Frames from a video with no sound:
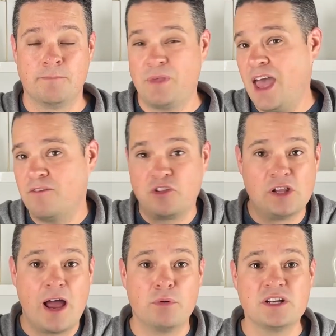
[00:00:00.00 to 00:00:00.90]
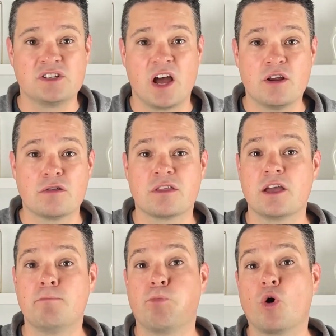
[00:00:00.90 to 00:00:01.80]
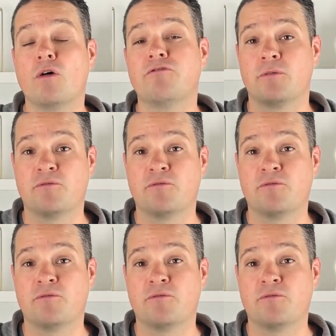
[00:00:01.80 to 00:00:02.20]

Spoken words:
And if the library is not your thing, borrow from